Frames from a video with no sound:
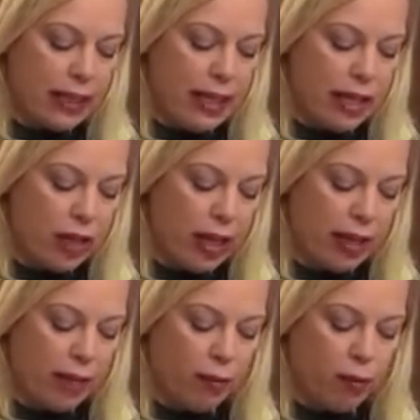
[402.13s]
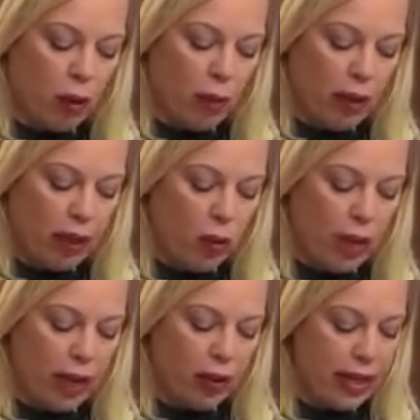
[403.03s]
initiated a formal
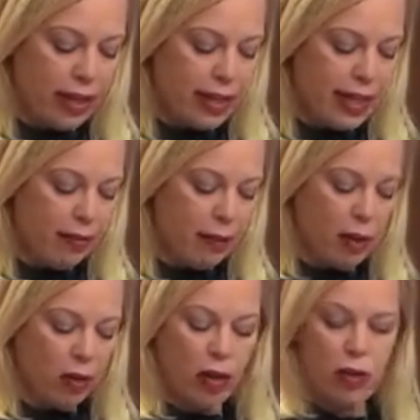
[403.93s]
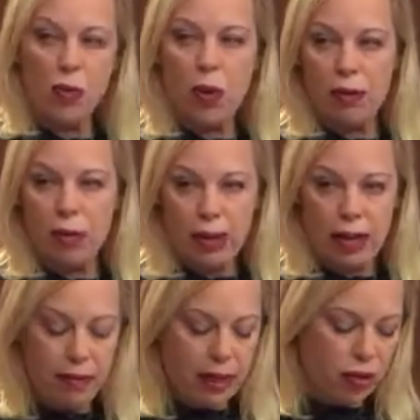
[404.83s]
inquiry into David Milgard's wrongful
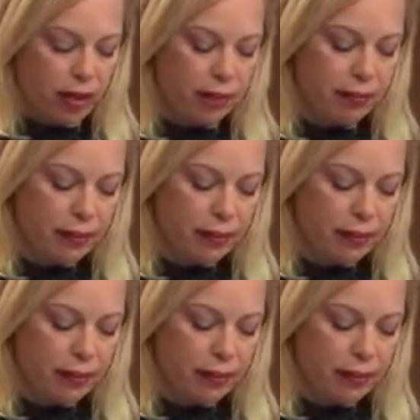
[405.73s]
conviction.